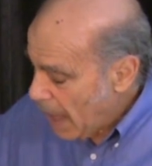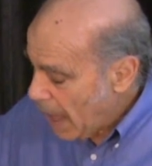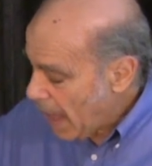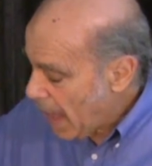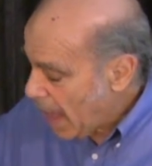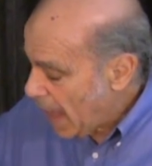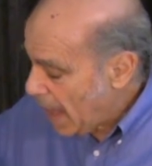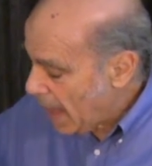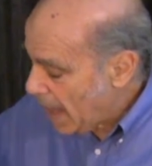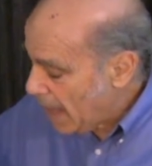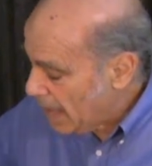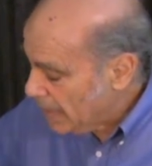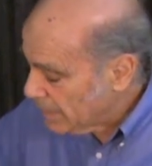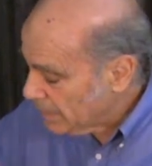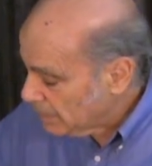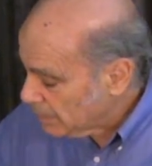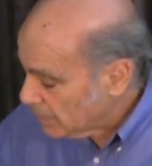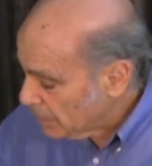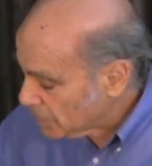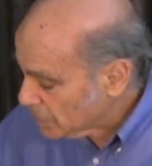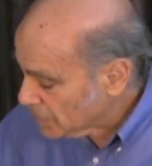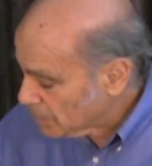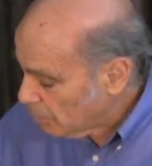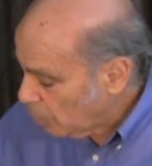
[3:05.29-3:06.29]
And
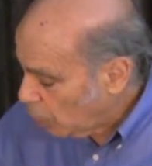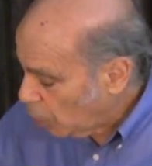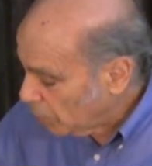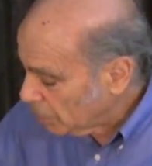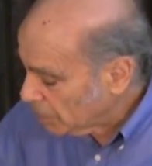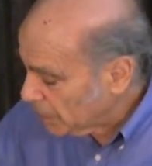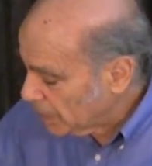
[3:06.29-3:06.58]
a small